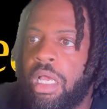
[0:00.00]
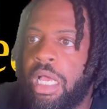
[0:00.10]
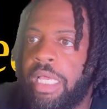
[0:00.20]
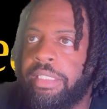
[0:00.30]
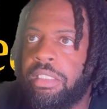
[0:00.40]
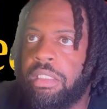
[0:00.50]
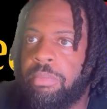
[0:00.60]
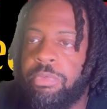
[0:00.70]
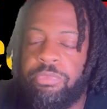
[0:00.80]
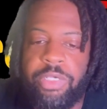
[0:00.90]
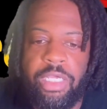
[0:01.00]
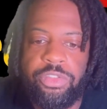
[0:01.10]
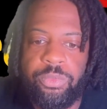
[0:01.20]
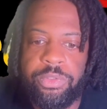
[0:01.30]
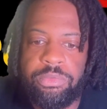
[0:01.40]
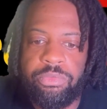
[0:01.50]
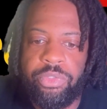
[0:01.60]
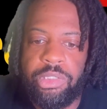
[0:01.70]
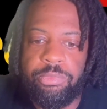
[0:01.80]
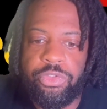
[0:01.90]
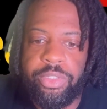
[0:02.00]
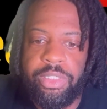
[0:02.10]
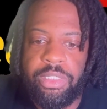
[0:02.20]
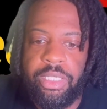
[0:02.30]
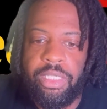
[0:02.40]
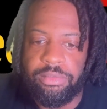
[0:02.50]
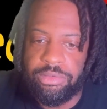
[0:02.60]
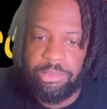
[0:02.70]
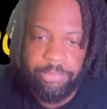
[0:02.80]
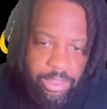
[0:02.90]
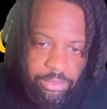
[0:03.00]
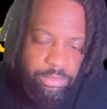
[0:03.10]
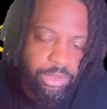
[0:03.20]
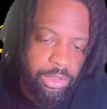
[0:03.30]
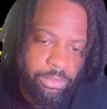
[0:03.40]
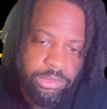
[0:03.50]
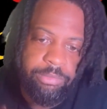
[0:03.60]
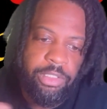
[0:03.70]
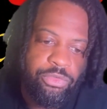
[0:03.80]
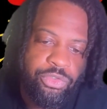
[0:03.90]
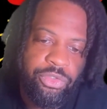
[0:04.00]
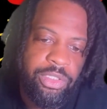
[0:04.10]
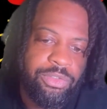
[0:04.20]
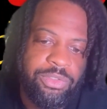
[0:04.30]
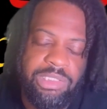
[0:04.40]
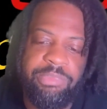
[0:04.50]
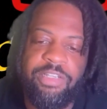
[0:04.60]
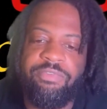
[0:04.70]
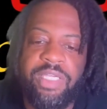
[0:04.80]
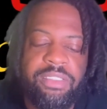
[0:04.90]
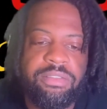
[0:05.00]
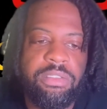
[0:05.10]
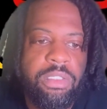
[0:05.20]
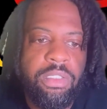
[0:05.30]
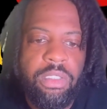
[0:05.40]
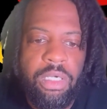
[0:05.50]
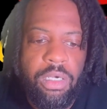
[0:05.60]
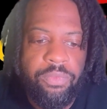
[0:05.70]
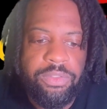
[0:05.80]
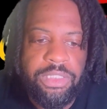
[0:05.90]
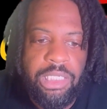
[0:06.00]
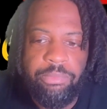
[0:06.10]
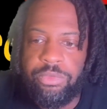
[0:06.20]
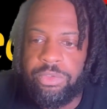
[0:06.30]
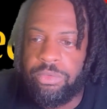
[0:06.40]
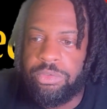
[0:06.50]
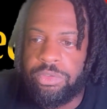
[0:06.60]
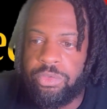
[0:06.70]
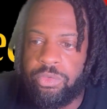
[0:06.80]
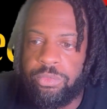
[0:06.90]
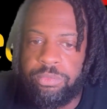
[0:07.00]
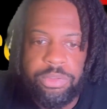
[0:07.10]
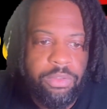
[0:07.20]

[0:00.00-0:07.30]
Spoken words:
I can provide you with some credible trade lines. Somebody somebody you trust. You see my face all the time on YouTube.